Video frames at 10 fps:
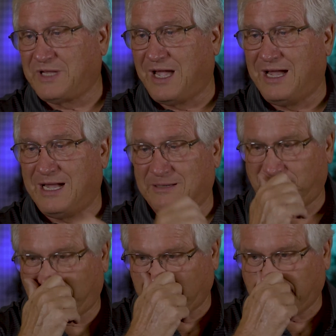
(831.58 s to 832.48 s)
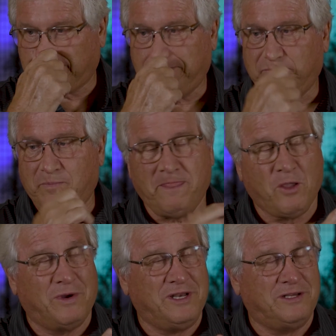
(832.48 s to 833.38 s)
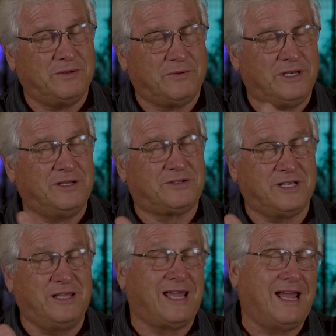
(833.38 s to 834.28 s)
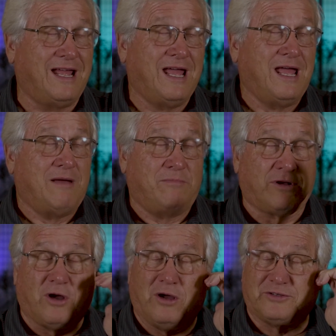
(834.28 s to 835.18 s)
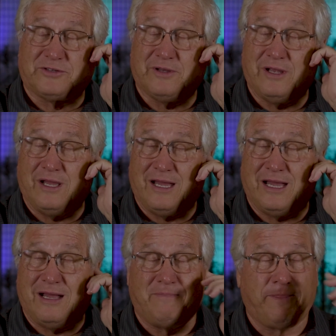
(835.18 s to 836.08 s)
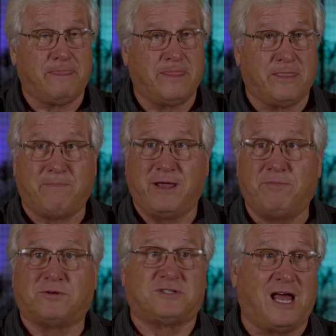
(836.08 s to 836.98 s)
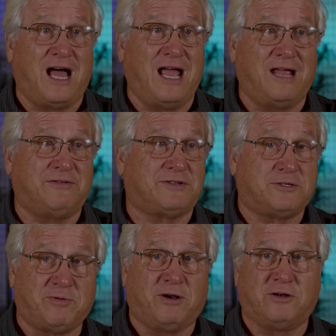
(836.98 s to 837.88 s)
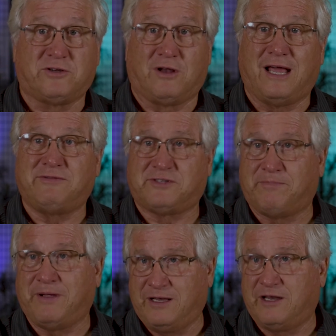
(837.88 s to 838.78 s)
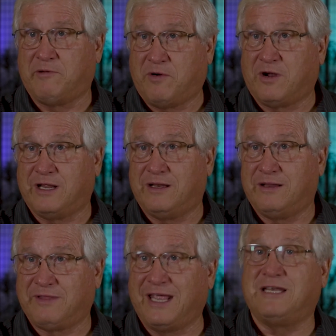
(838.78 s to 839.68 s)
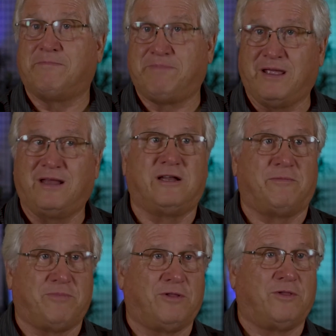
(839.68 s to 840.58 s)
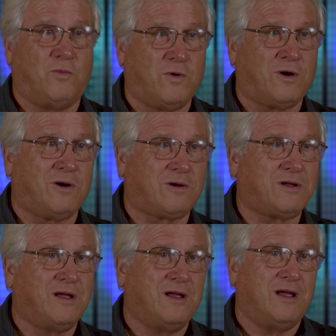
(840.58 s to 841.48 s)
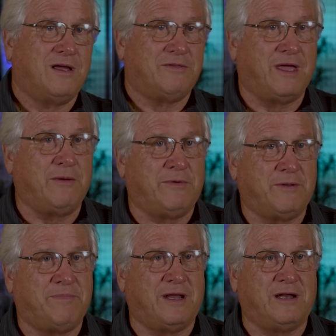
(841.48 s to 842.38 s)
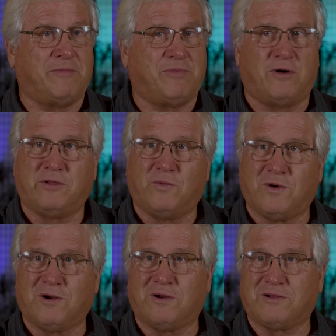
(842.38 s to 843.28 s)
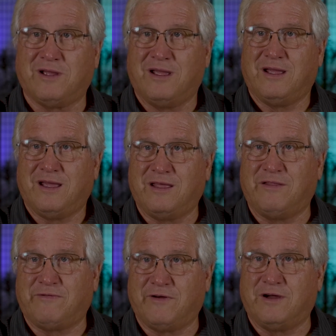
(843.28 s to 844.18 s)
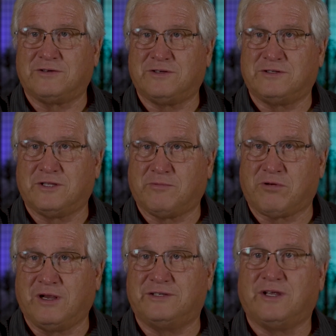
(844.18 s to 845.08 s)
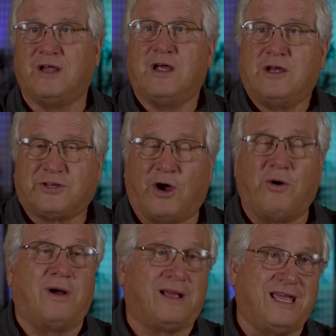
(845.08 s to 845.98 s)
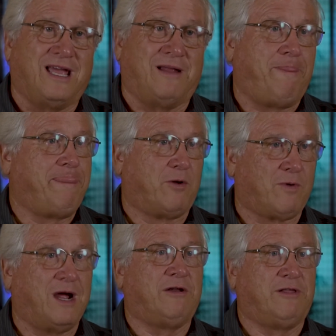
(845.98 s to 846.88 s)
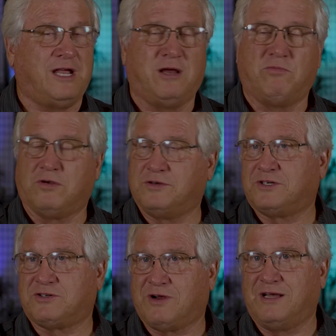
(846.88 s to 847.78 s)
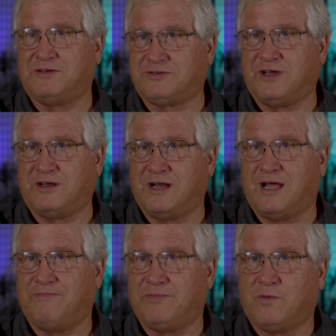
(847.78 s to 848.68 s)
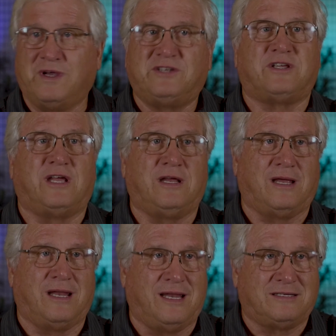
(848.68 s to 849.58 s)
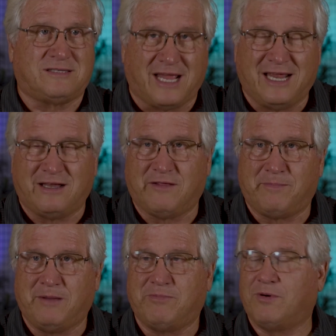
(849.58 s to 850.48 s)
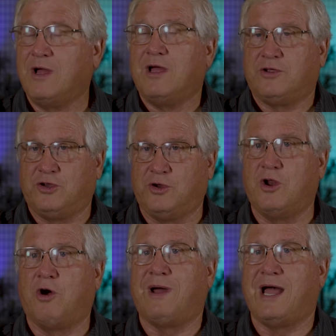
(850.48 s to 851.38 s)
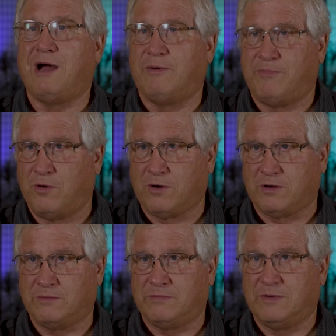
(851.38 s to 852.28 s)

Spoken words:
when you see that, because the people's lives, spiritual lives, depended upon it. They depended upon the work. They depended upon the work and the functions of the priest. So again, the writer of the Hebrews is trying to set it up. We see, and he's saying to the people, you know how important